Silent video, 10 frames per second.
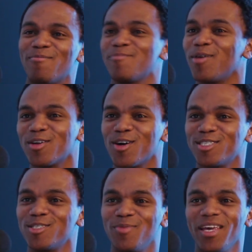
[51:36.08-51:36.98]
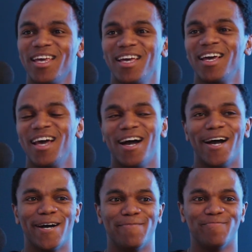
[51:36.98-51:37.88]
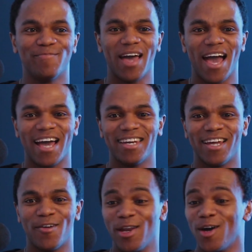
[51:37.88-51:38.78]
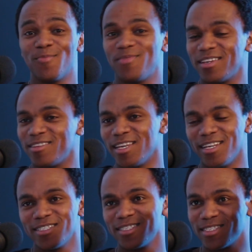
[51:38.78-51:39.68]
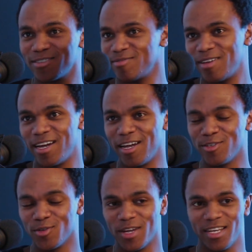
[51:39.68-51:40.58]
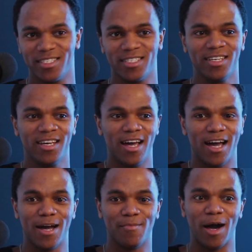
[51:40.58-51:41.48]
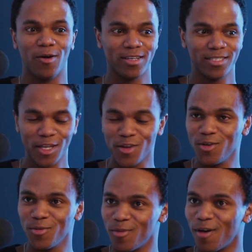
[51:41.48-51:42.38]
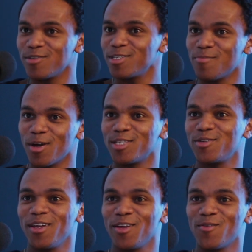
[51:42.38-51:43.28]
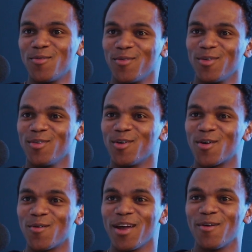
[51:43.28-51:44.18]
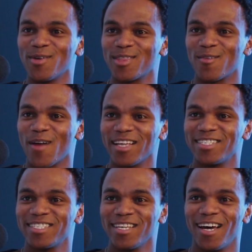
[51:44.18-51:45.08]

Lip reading: my podcast to be. And I really hope that the listeners enjoyed it. I'll continue obviously monitoring your career with great